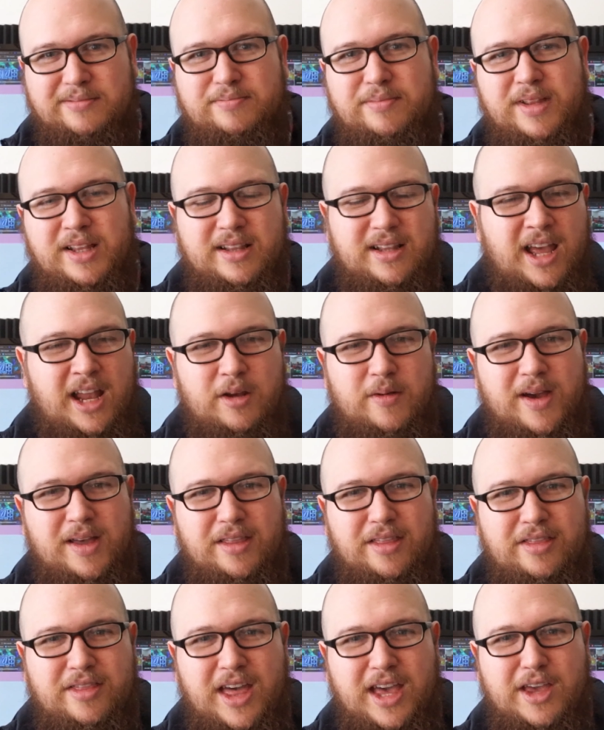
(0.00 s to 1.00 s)
But anyway,
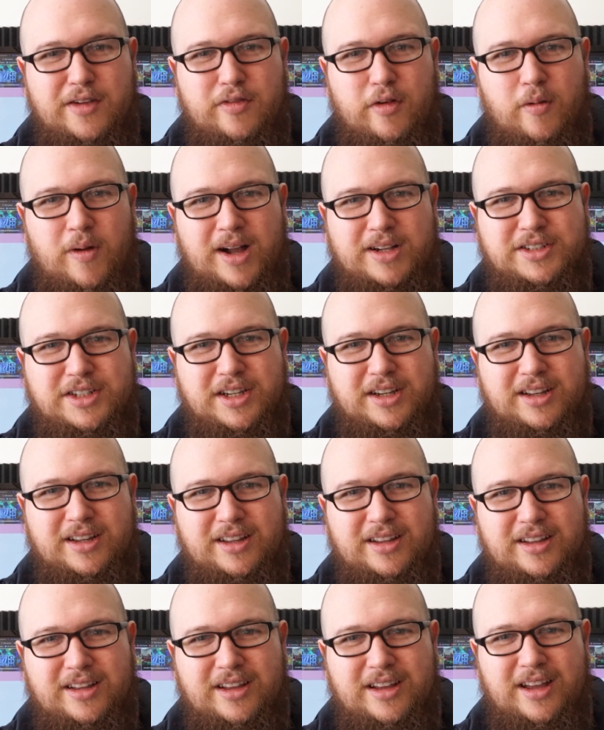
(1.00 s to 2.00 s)
thank you for watching,
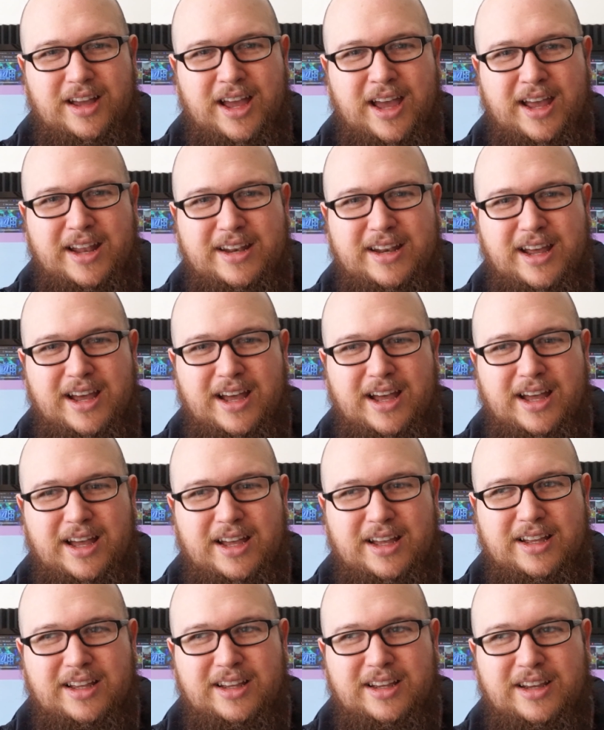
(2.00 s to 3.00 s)
and
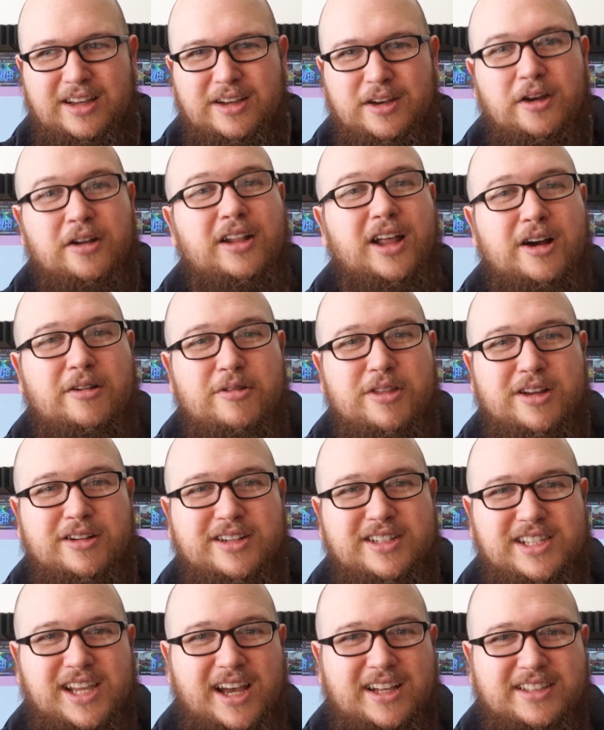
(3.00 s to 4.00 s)
good luck with your
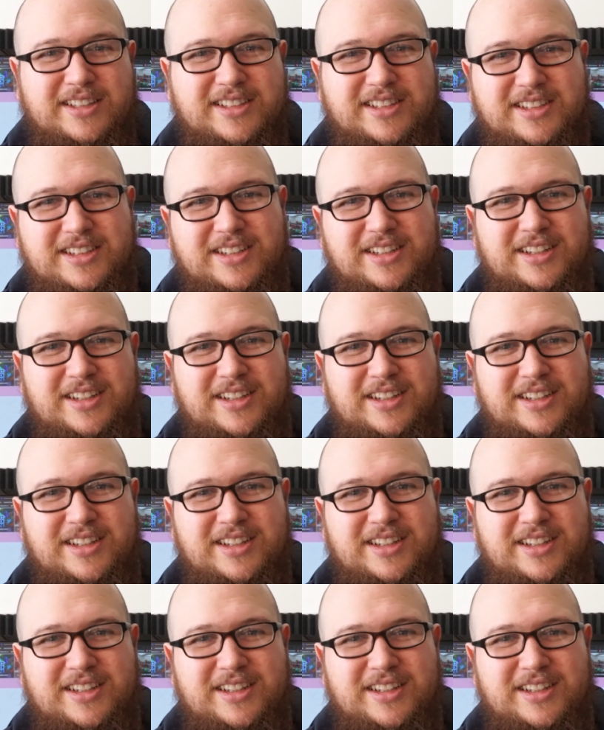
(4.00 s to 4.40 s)
designs.